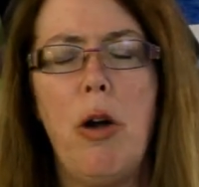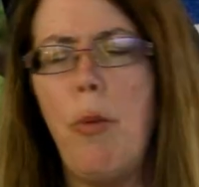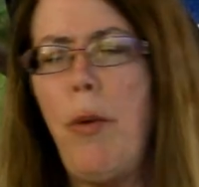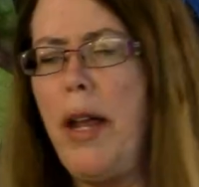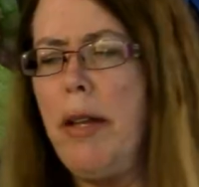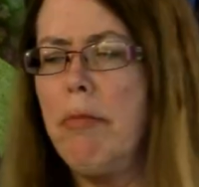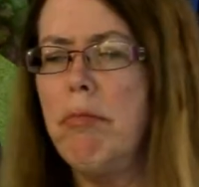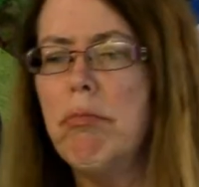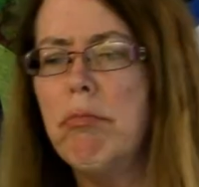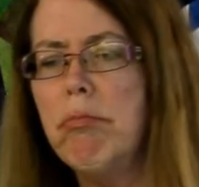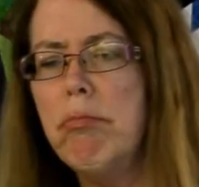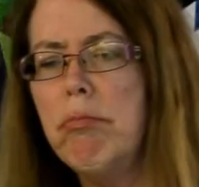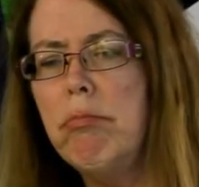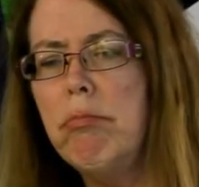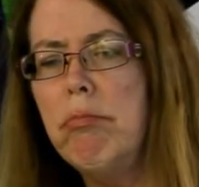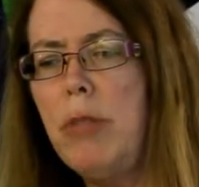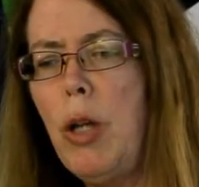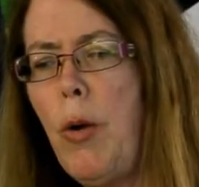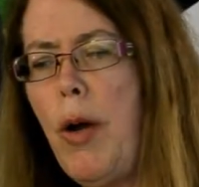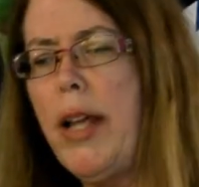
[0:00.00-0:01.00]
Oh wait,
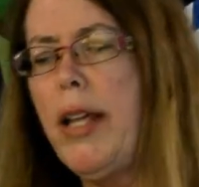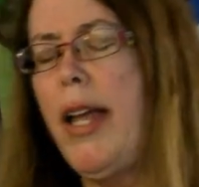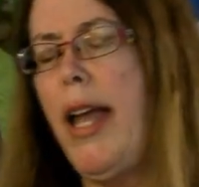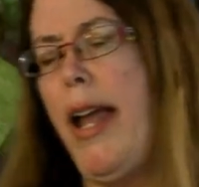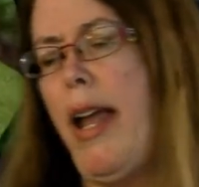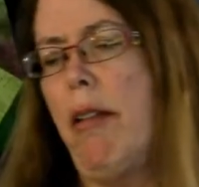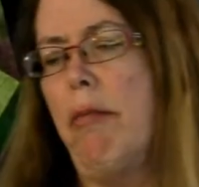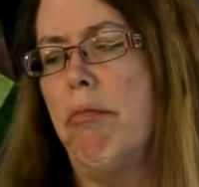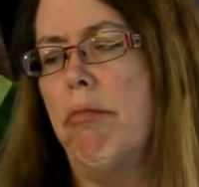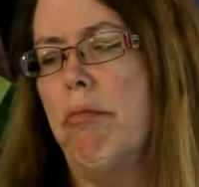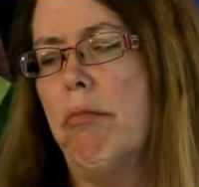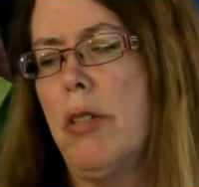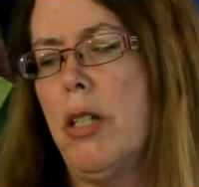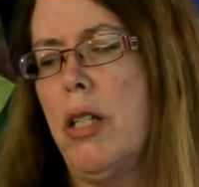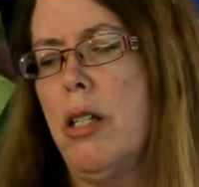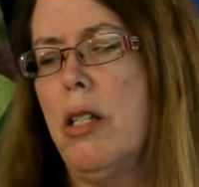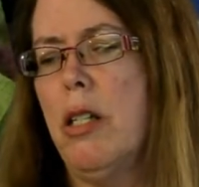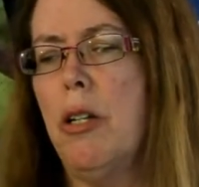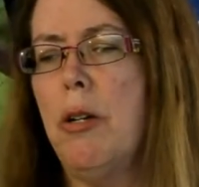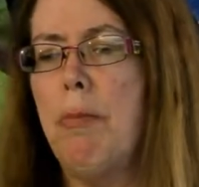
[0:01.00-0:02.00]
no I can't,
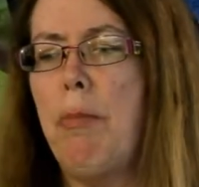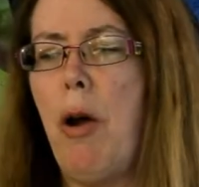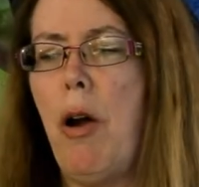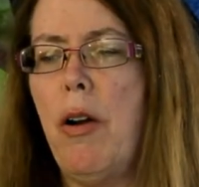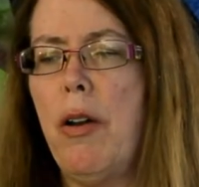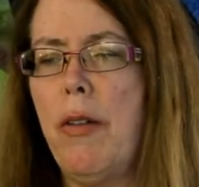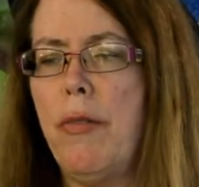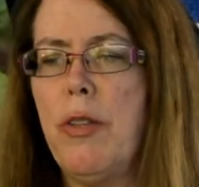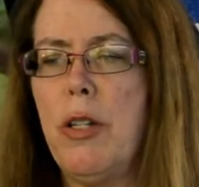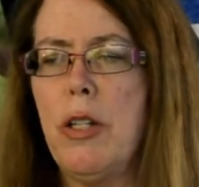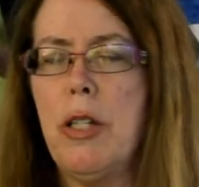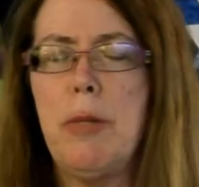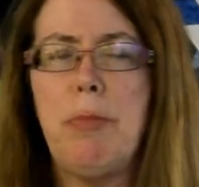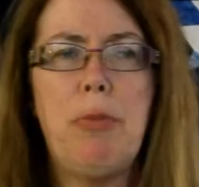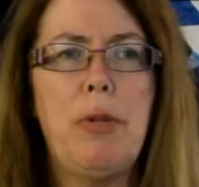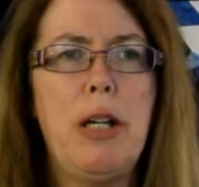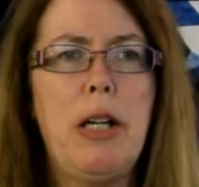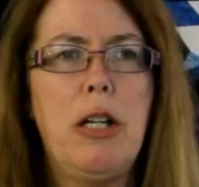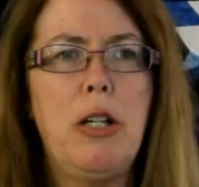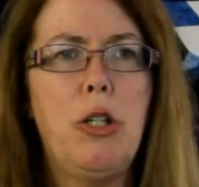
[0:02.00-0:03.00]
because they're part of the
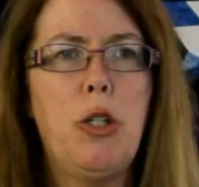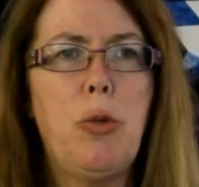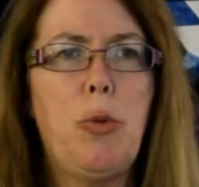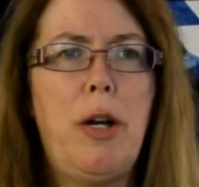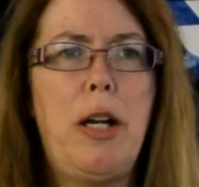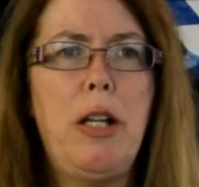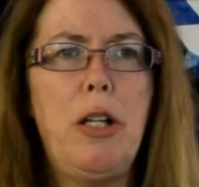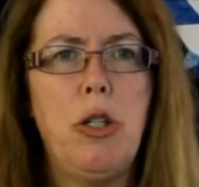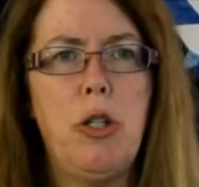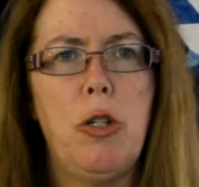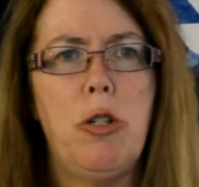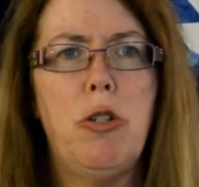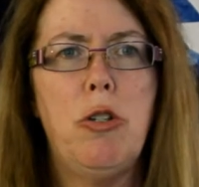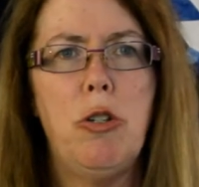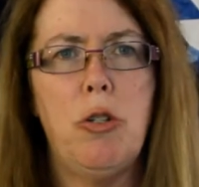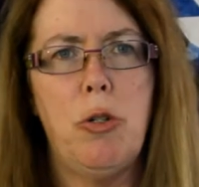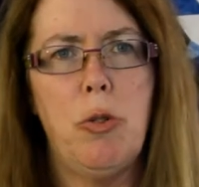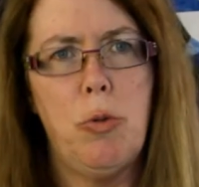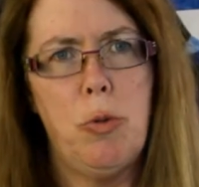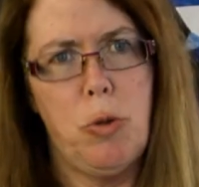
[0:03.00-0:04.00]
spring
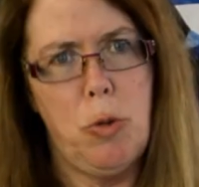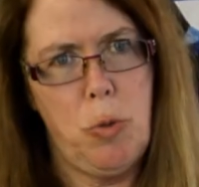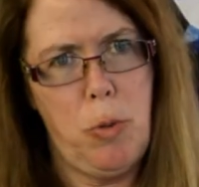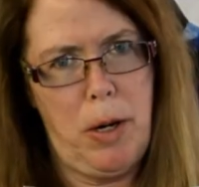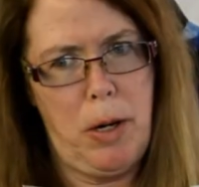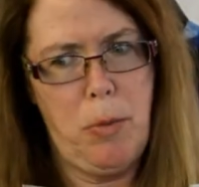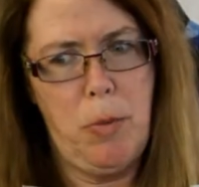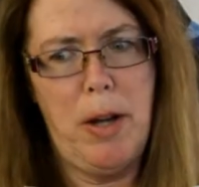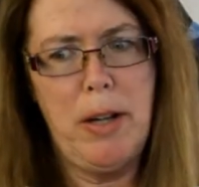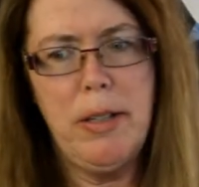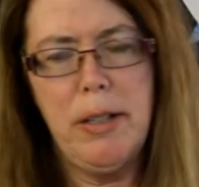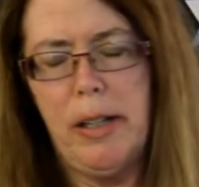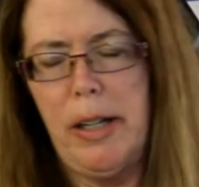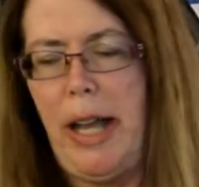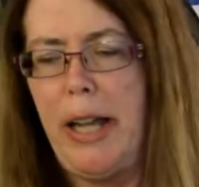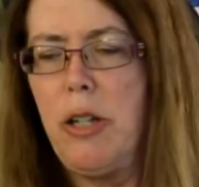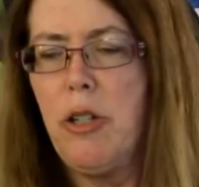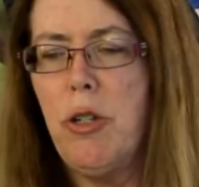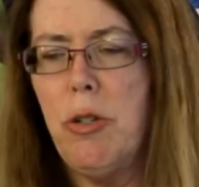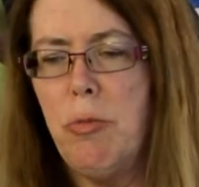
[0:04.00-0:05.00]
2021
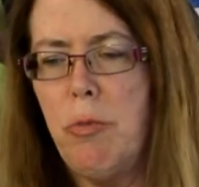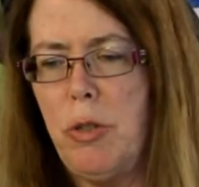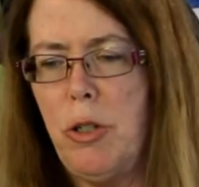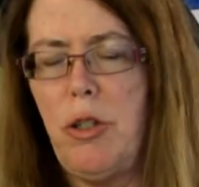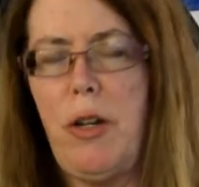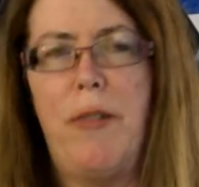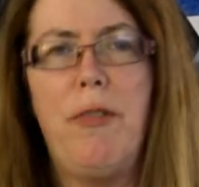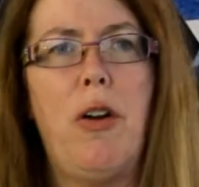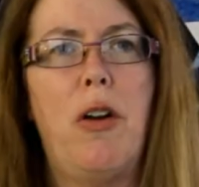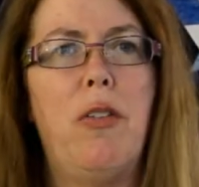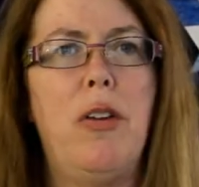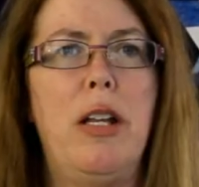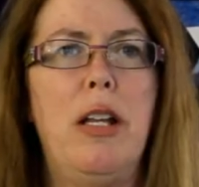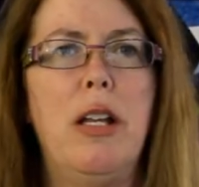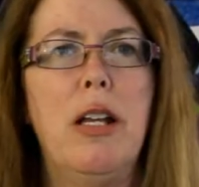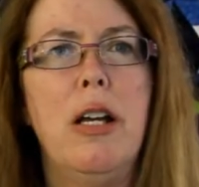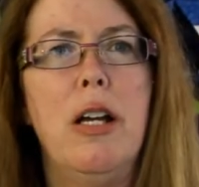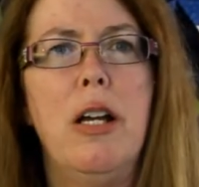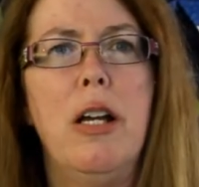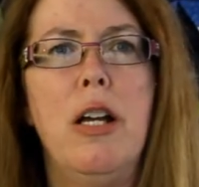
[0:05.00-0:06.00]
collection, which I've already
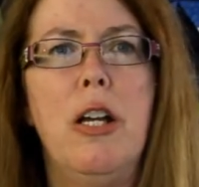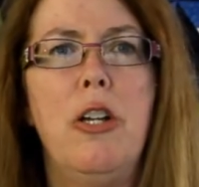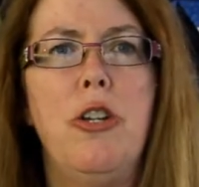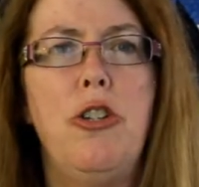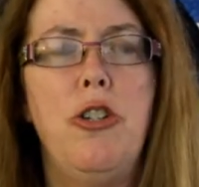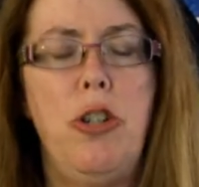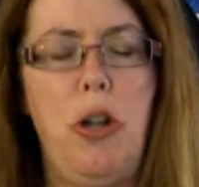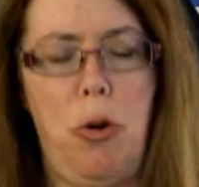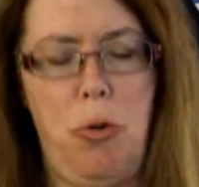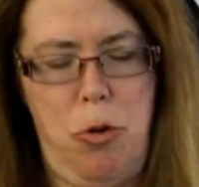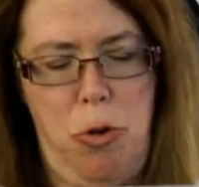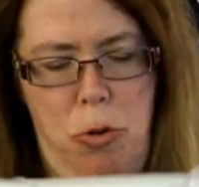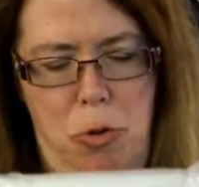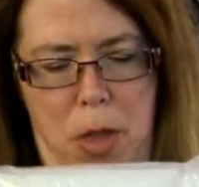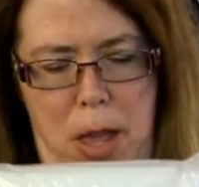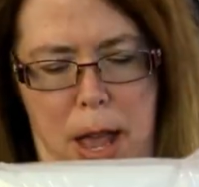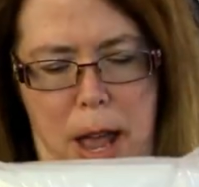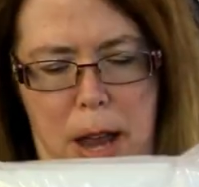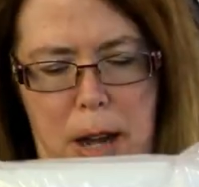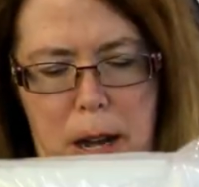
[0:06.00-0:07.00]
shown you
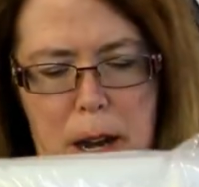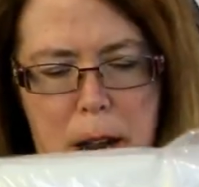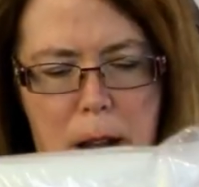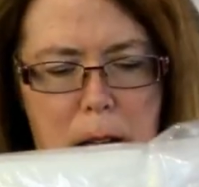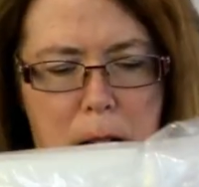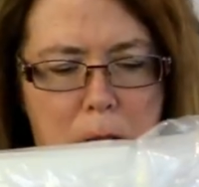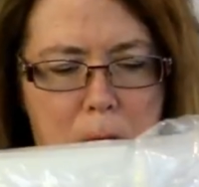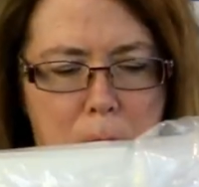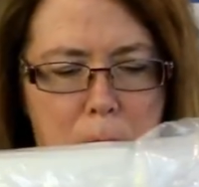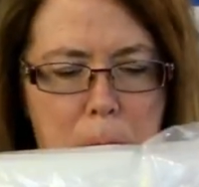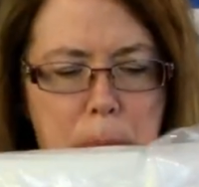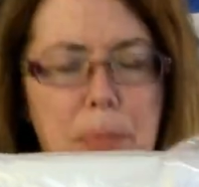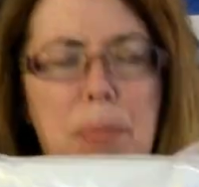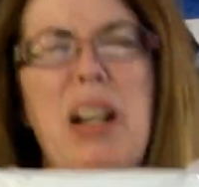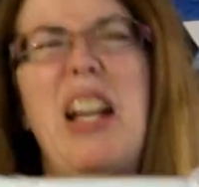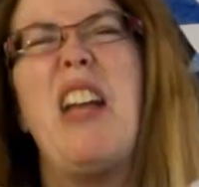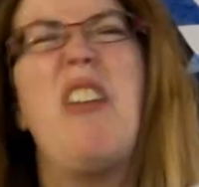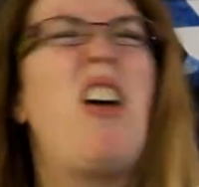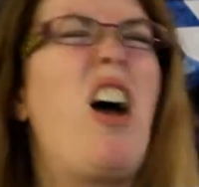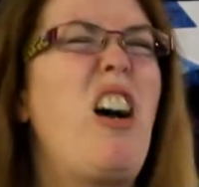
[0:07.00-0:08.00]
that. But
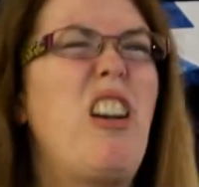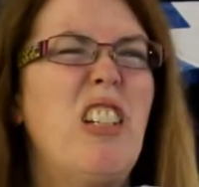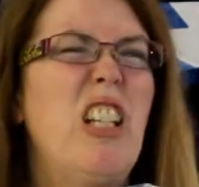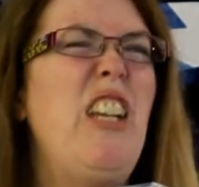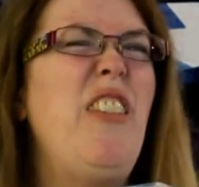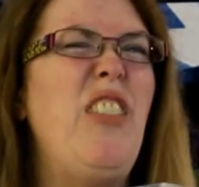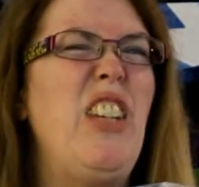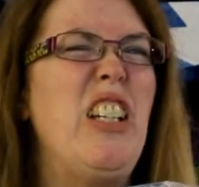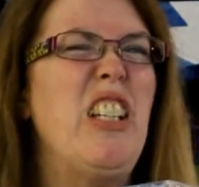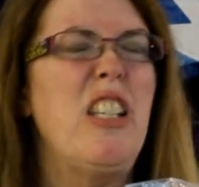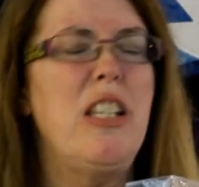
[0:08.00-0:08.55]
anyway, I'll keep it a